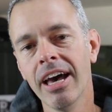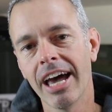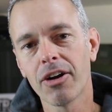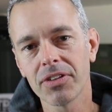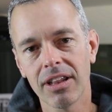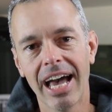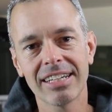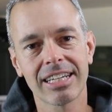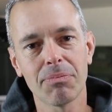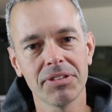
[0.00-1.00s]
And over the
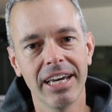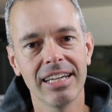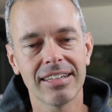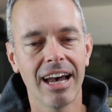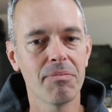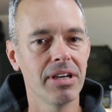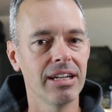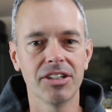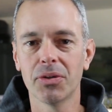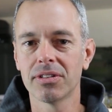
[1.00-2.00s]
last couple days I've
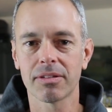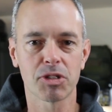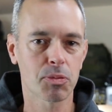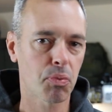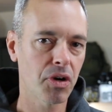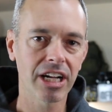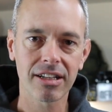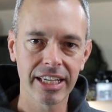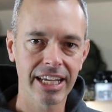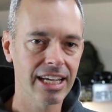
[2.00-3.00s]
been doing some spring
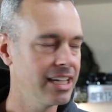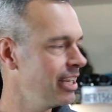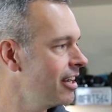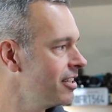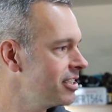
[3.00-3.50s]
cleaning in here,